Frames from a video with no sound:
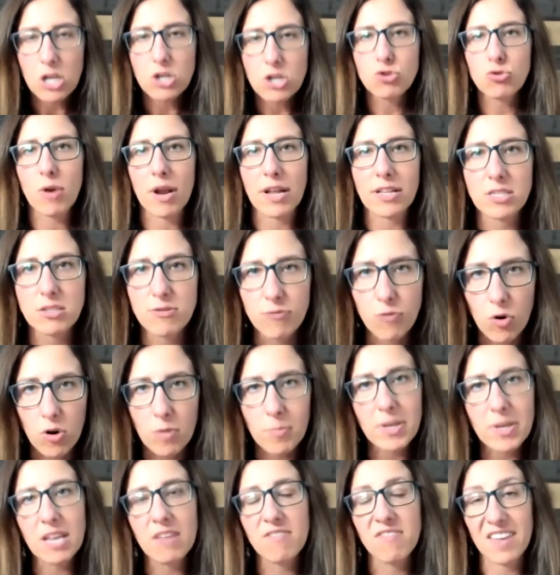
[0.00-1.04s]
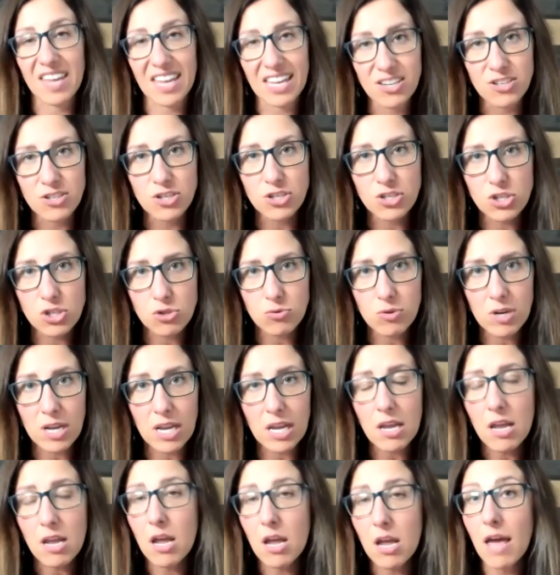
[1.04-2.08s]
transformative
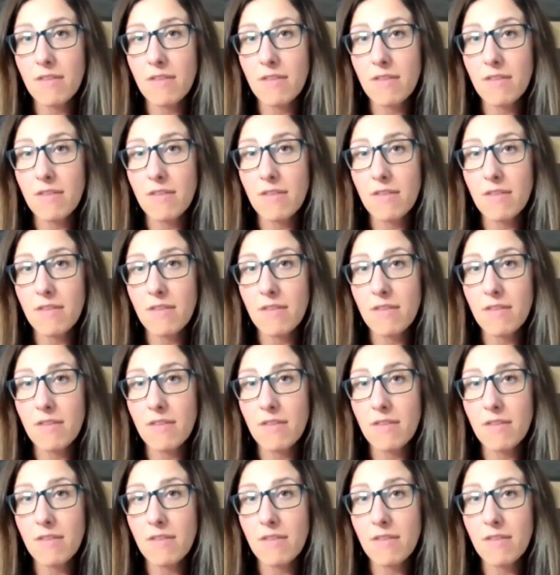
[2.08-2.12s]
industry